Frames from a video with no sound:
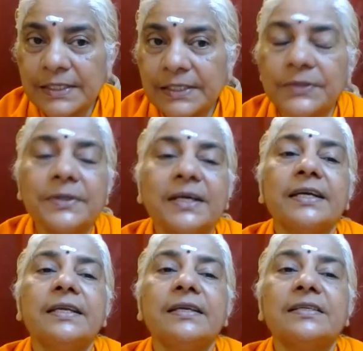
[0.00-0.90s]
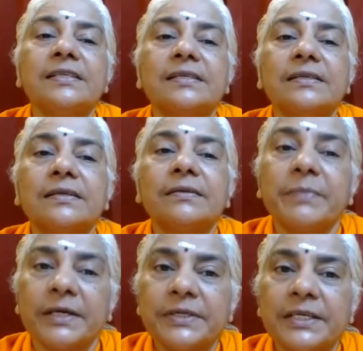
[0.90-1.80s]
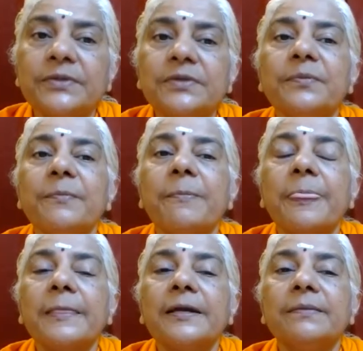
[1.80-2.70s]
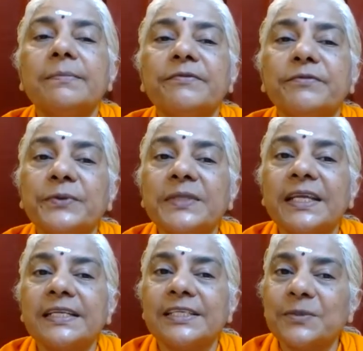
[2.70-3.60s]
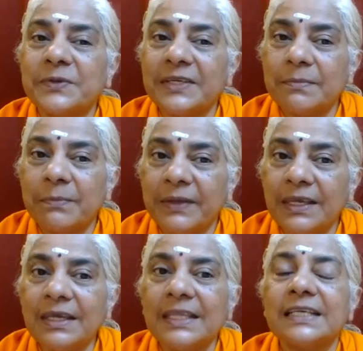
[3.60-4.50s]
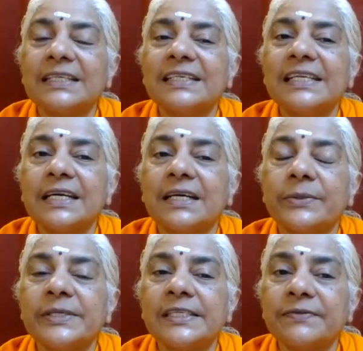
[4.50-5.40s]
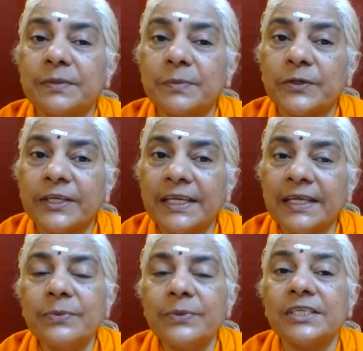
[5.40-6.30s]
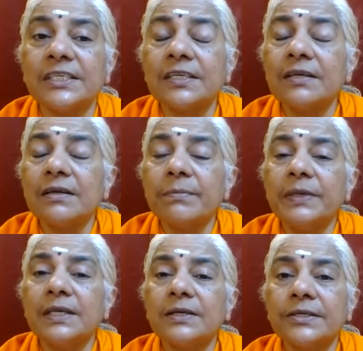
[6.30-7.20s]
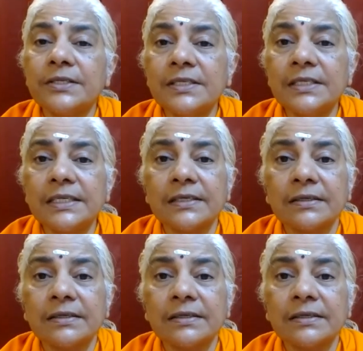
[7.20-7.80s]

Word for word: So I bow down before that supreme being in the early hours of the morning, which is beyond